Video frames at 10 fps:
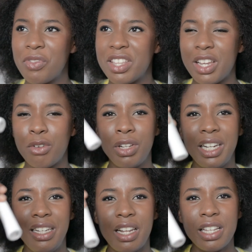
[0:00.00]
It's like a
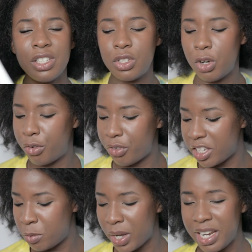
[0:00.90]
really light soft
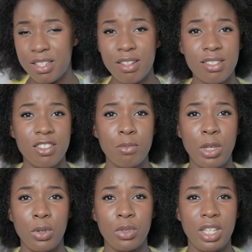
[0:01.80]
face milk, and it doesn't
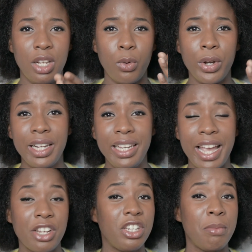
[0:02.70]
make your skin oily,
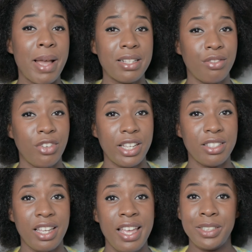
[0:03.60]
it actually
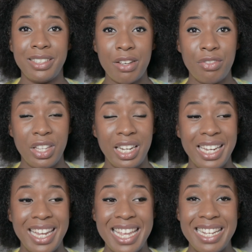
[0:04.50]
mattifies it. But
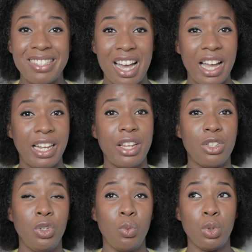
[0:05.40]
definitely in
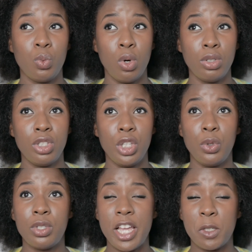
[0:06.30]
Thailand you would want to
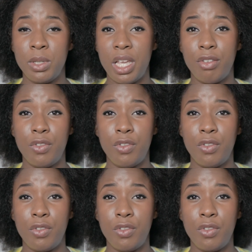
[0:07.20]
use SPF.